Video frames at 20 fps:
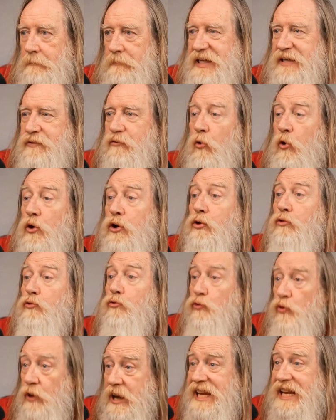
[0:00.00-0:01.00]
But if what you
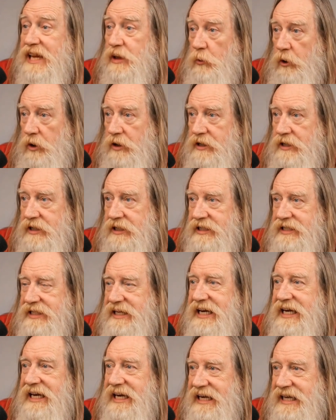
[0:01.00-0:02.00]
really want is
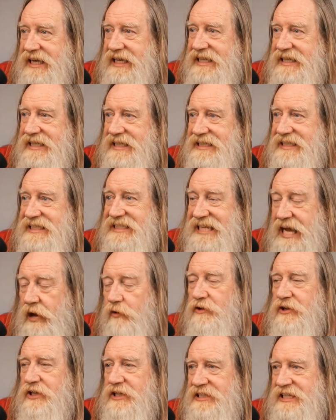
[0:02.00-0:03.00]
a clean,
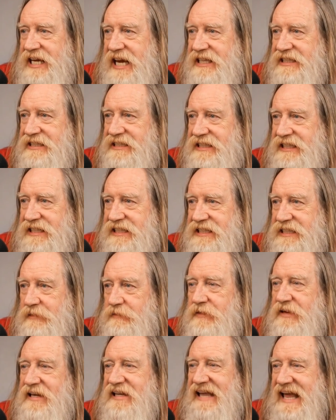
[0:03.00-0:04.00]
self-contained
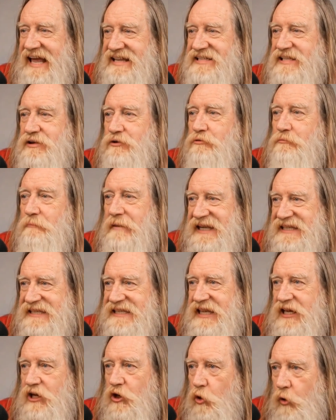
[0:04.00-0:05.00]
system that gets you
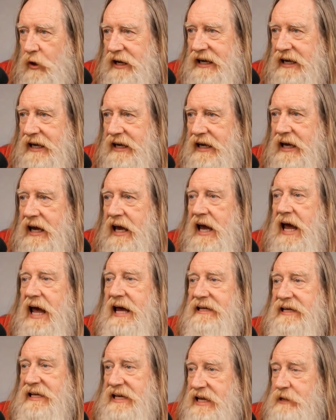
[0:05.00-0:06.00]
mixing quickly
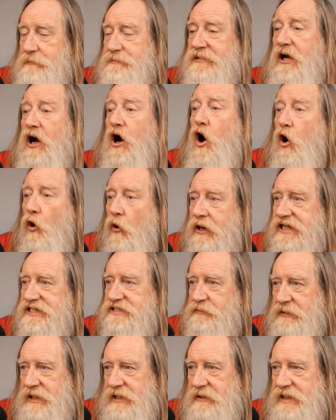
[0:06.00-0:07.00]
and keeps the whole
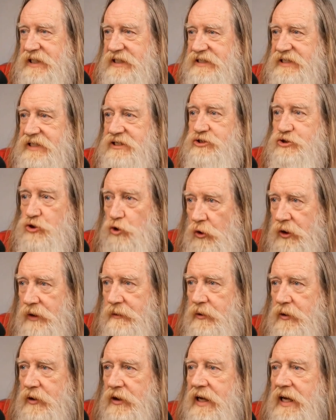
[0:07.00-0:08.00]
experience
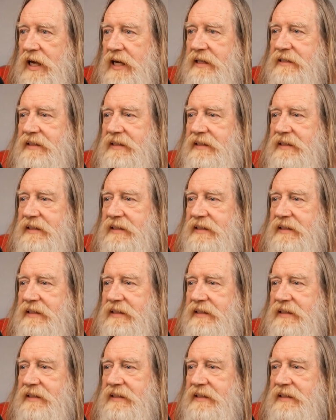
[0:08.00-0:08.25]
enjoyable,